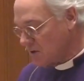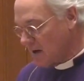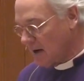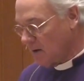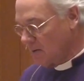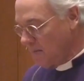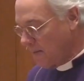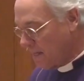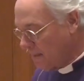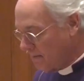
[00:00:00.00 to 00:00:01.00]
down
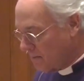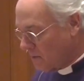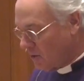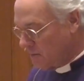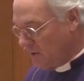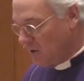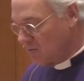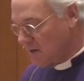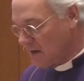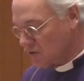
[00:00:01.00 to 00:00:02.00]
are
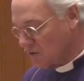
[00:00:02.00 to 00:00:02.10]
being raised